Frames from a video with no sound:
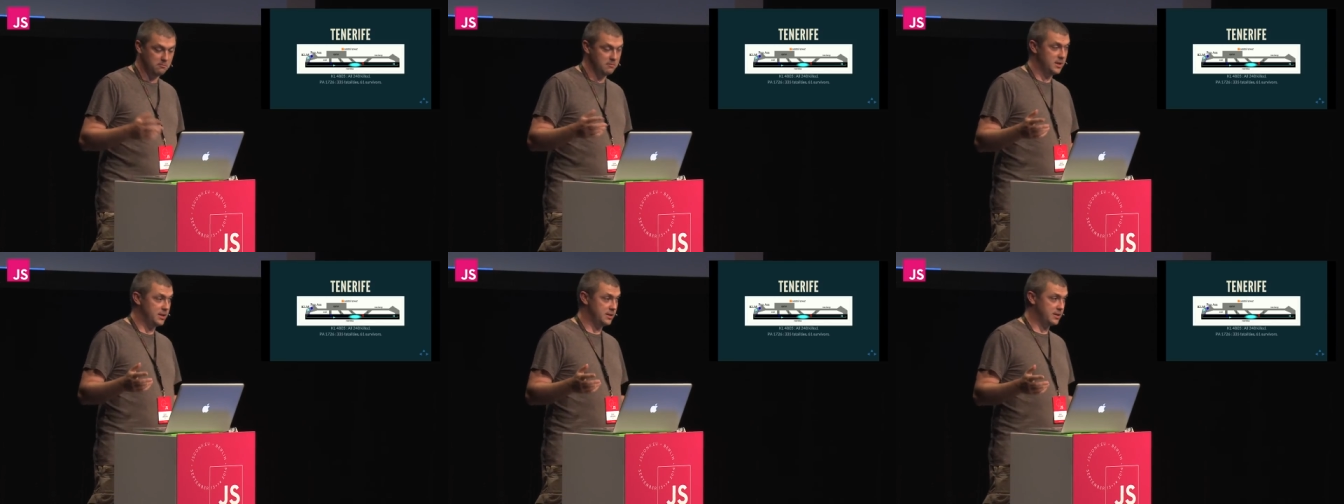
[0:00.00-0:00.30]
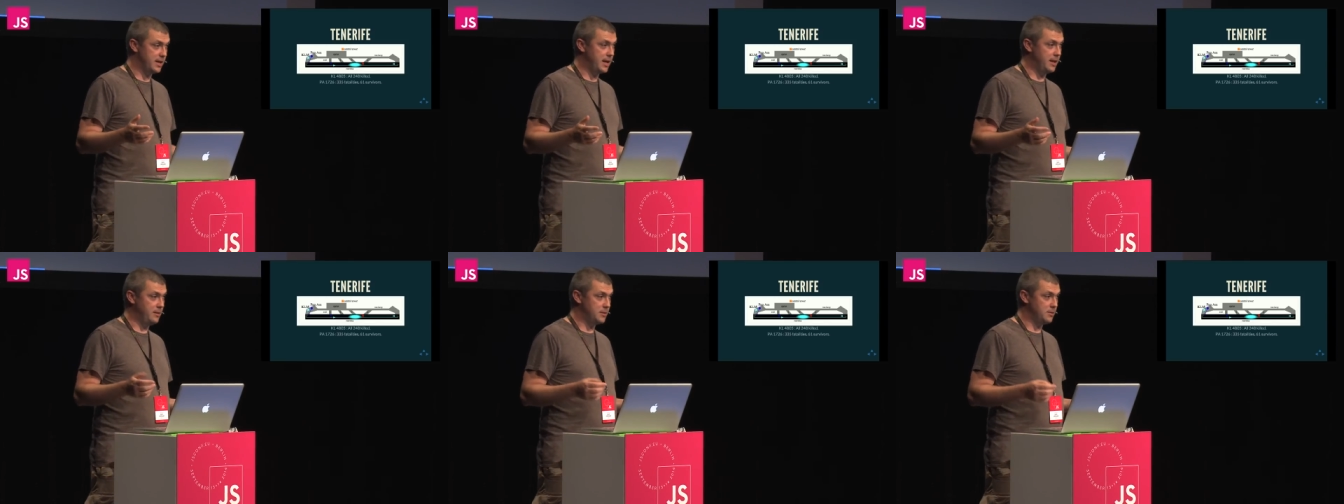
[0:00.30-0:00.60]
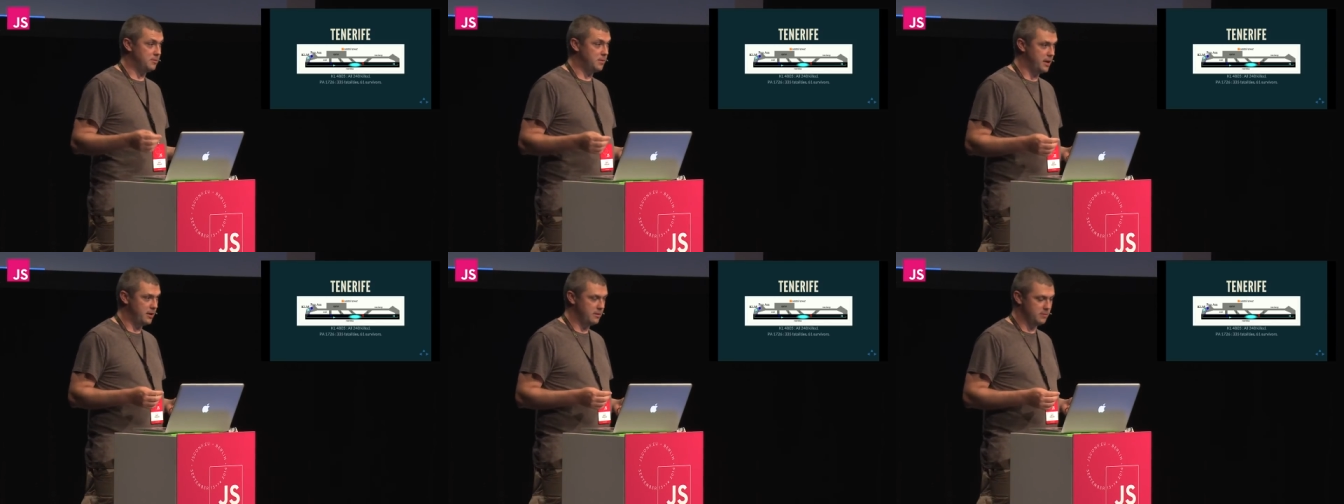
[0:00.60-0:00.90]

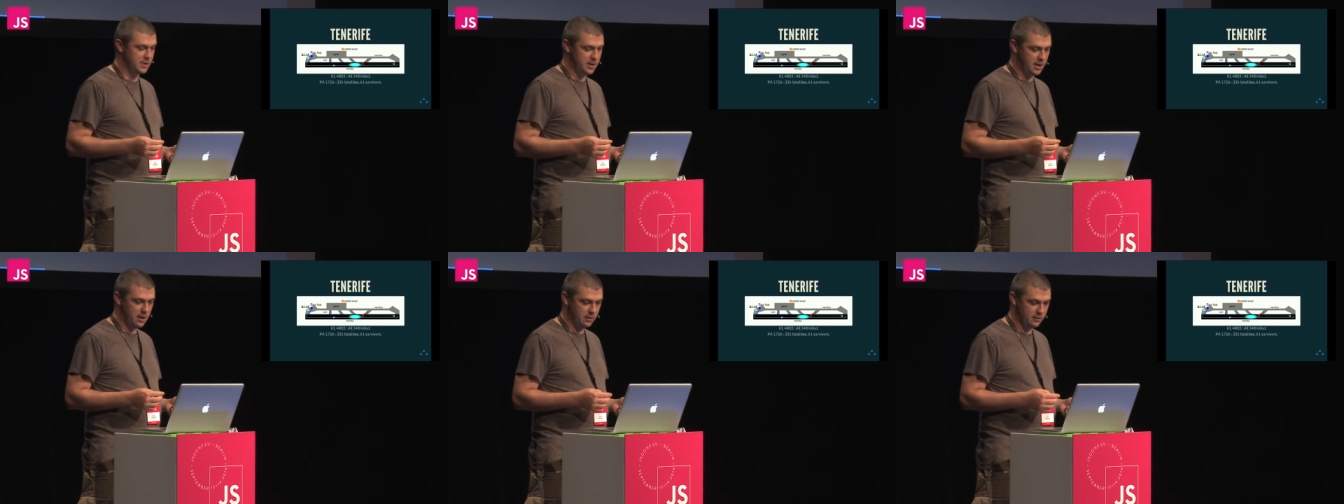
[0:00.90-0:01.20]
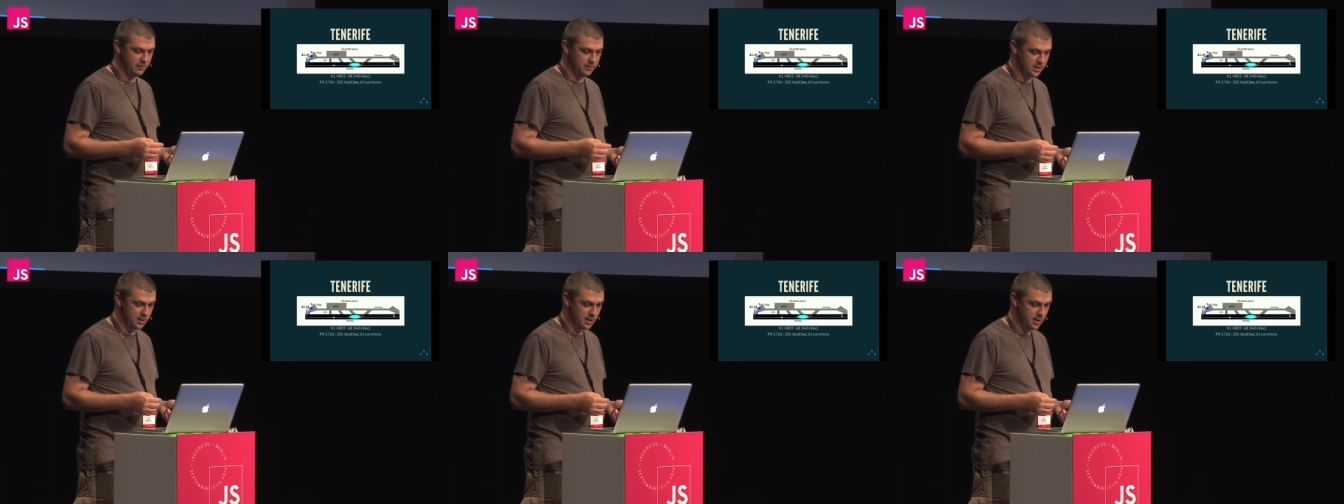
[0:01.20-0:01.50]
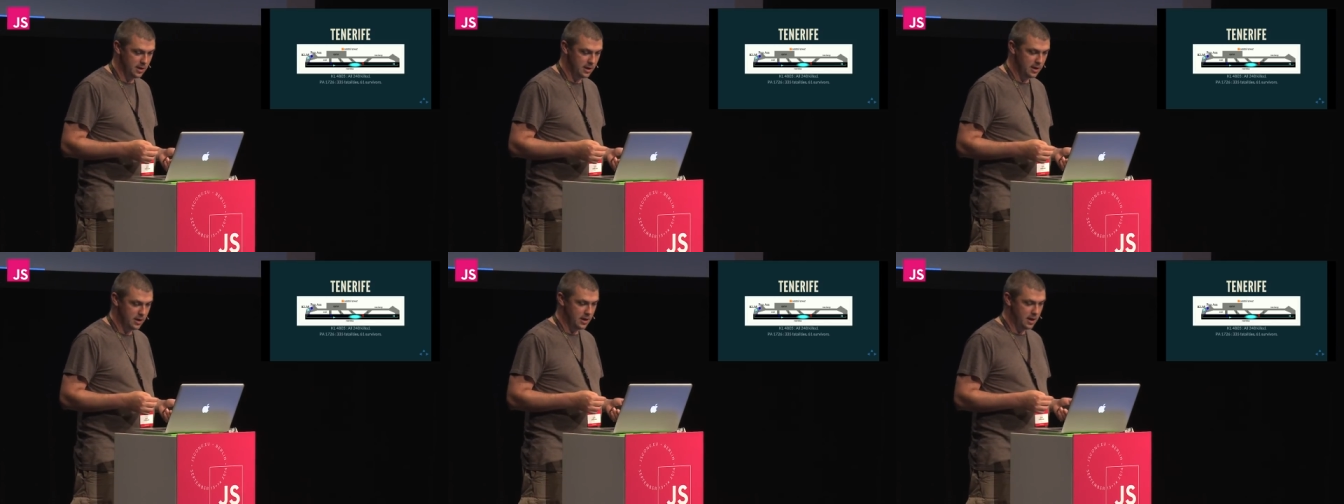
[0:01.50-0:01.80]
escaped by themselves,
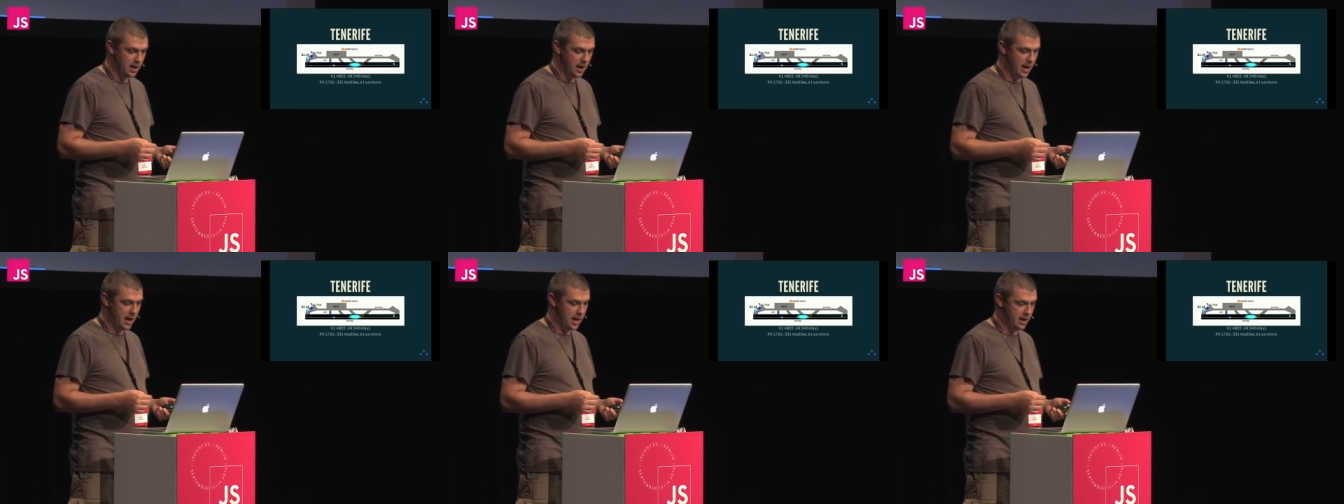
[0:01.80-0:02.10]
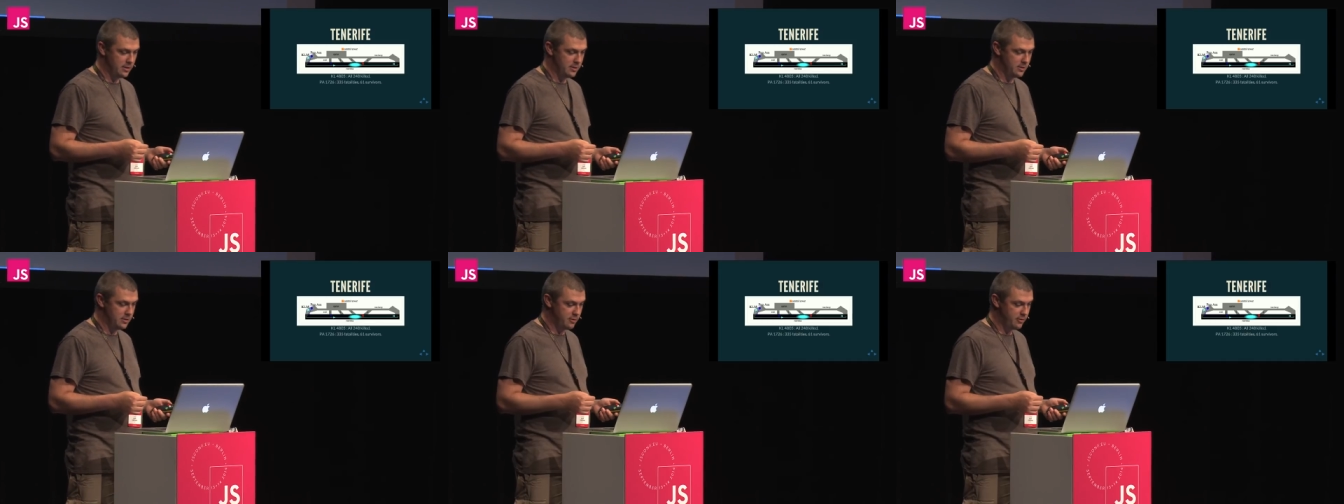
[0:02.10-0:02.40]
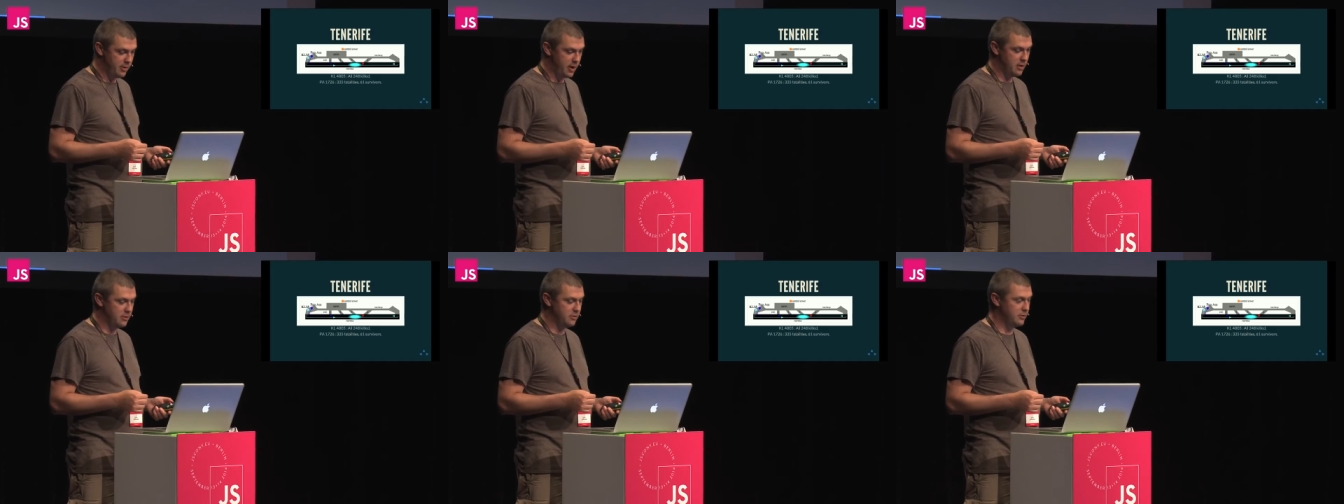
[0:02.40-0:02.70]
and
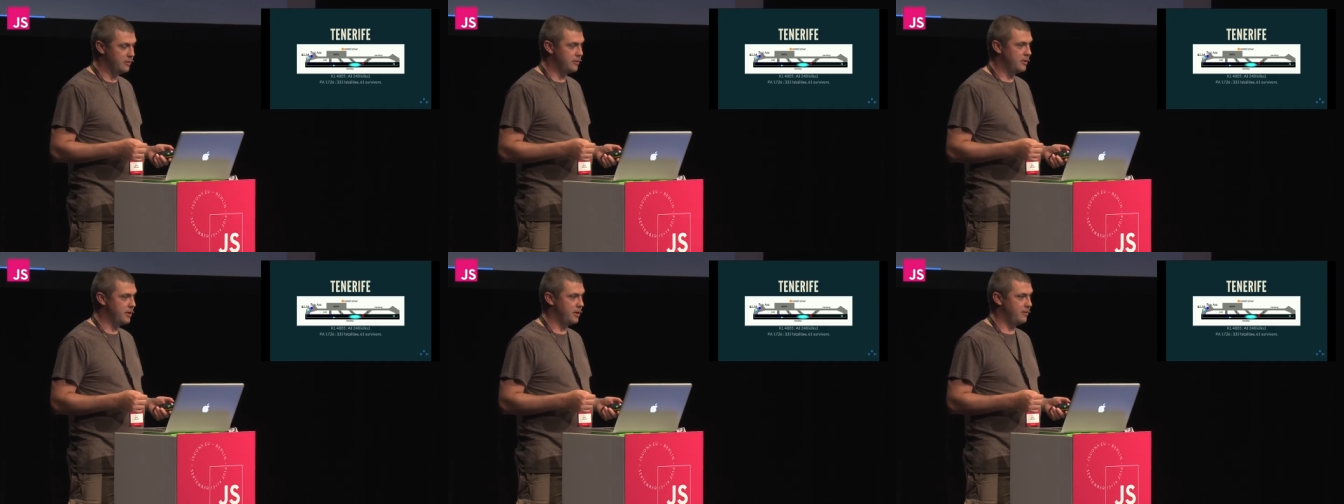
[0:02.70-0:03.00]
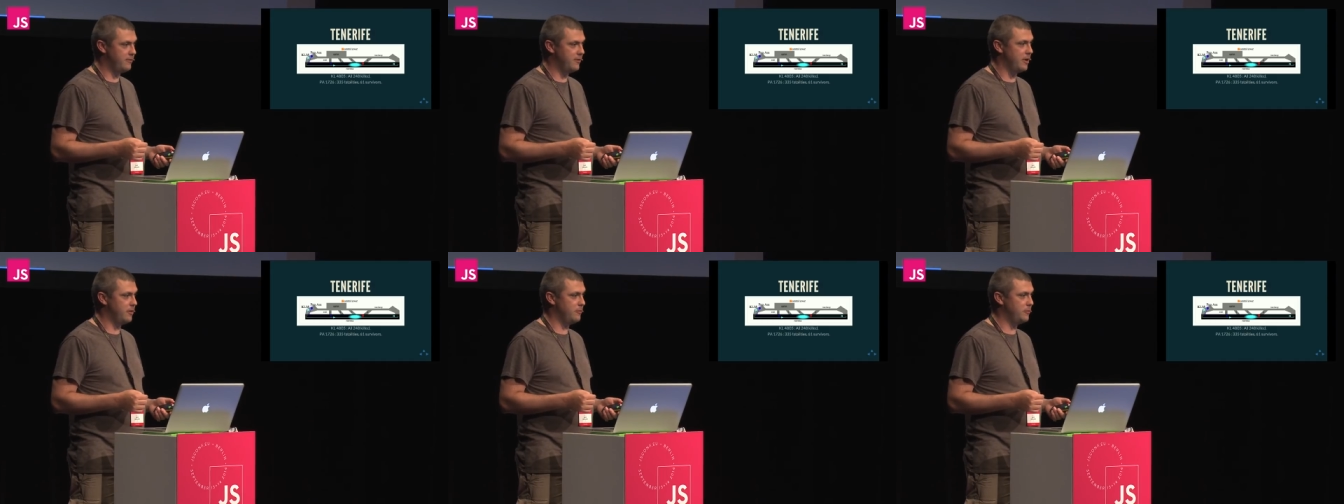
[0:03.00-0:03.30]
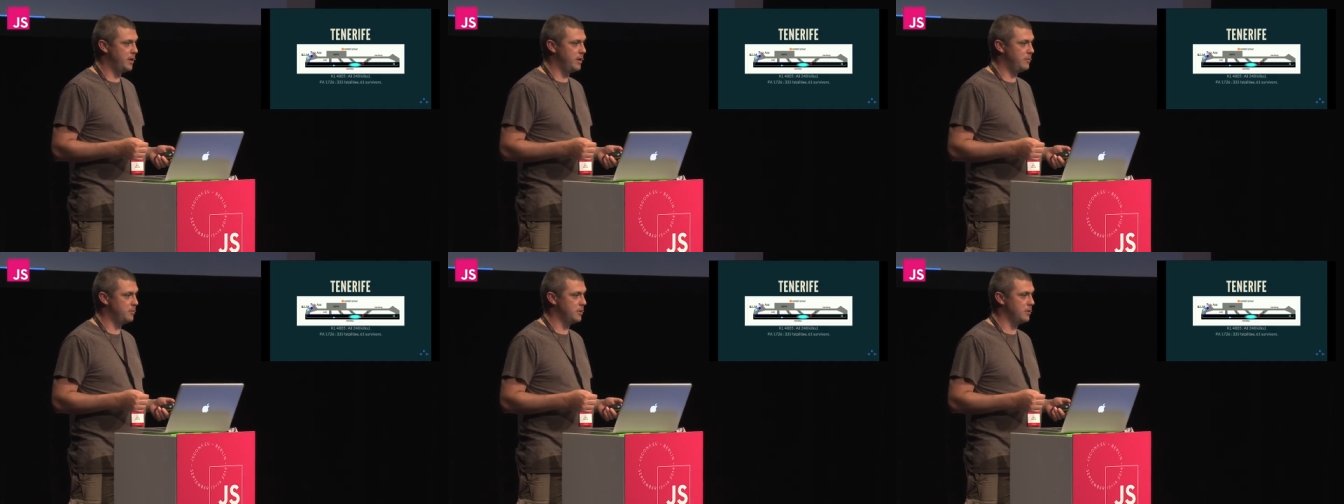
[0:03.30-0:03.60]
335
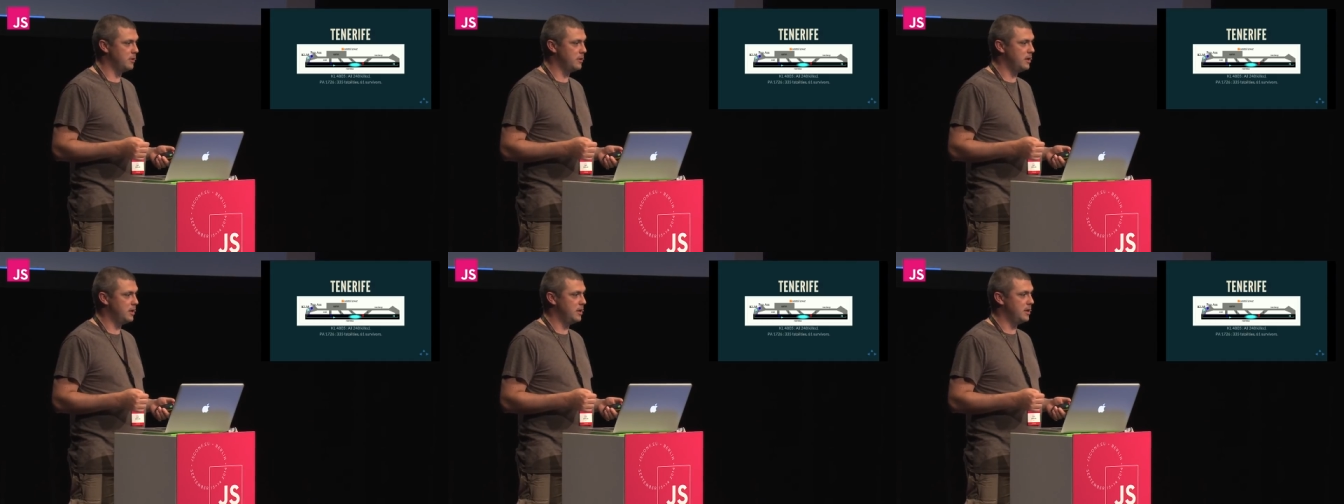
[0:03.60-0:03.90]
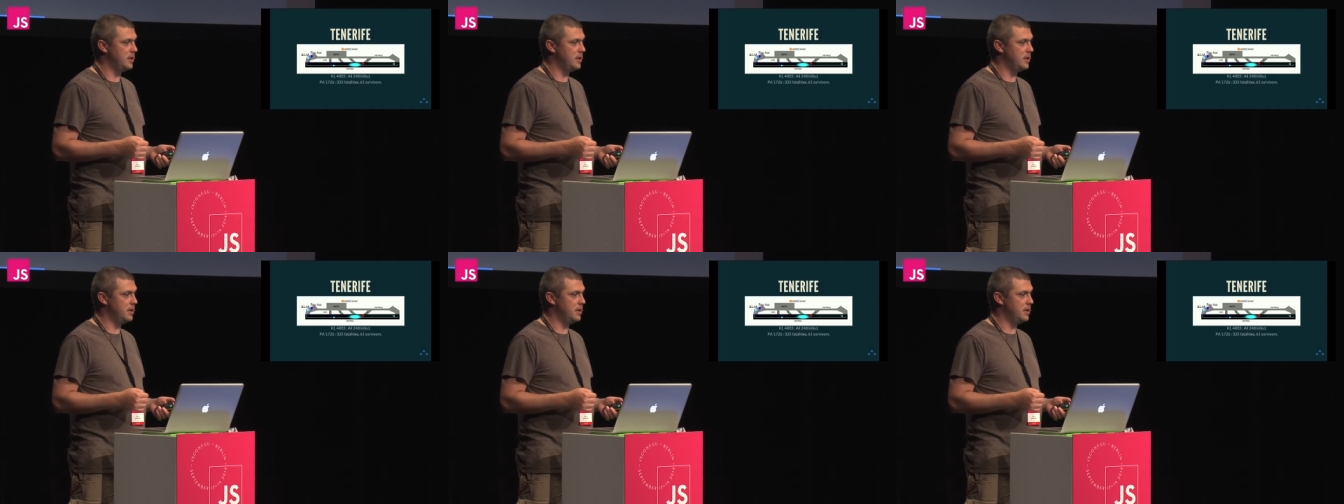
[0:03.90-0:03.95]
people